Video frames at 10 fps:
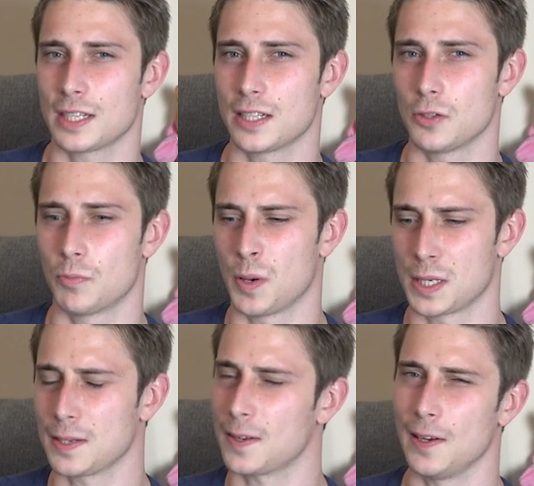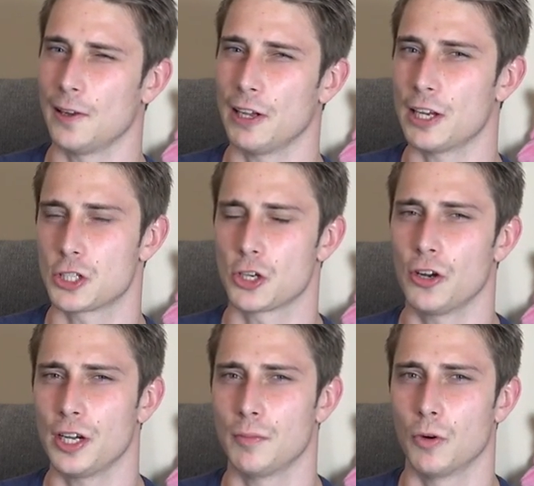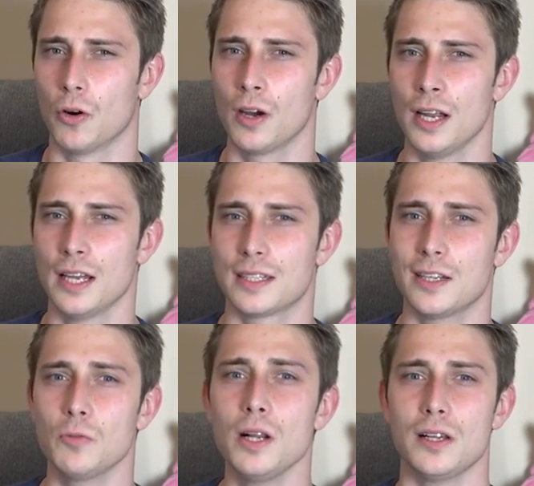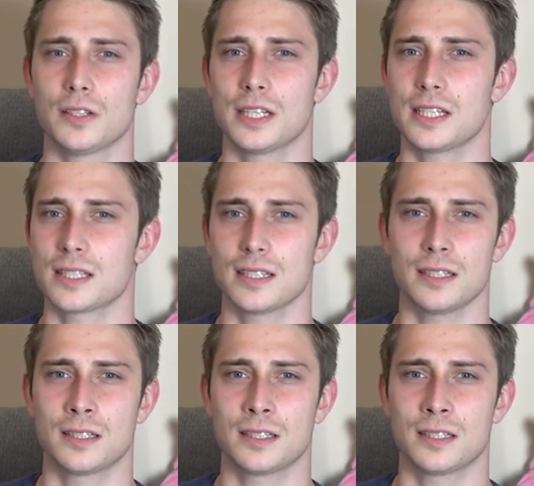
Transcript: that you particularly enjoy anymore, then well, that's